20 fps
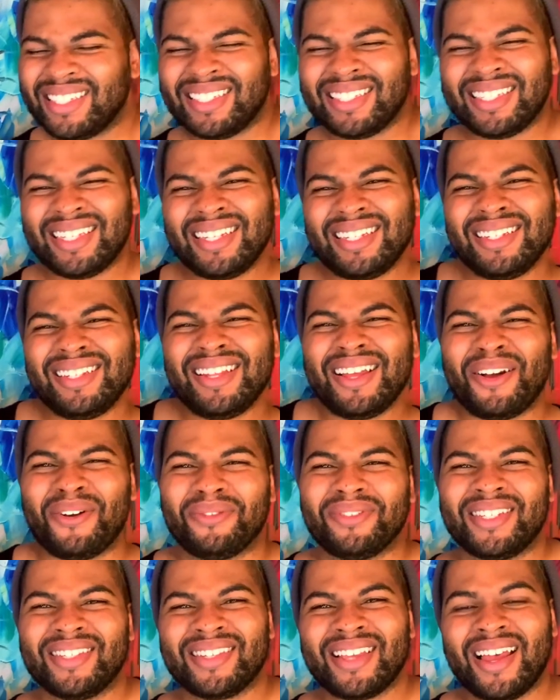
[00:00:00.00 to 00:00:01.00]
I don't
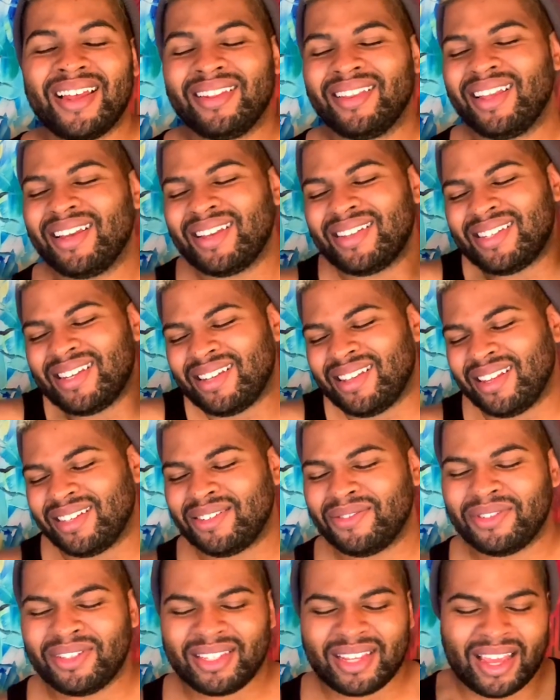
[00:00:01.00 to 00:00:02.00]
know, just kind of like I said, like
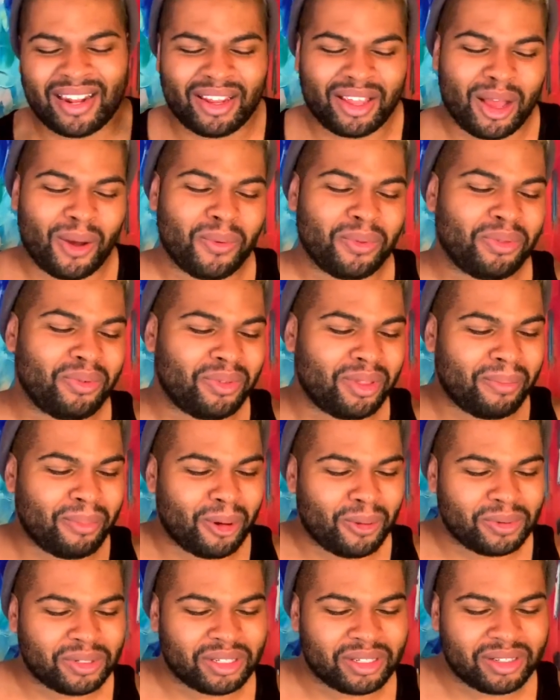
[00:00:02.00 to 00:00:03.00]
you're just kind of going through the
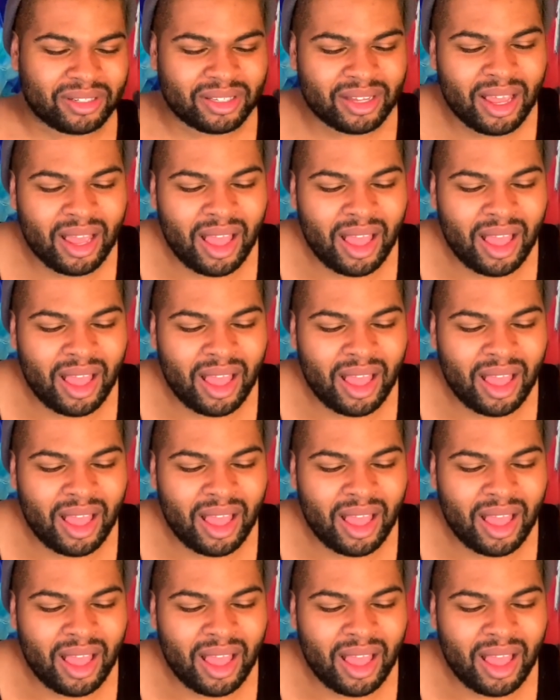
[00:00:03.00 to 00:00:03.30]
motions.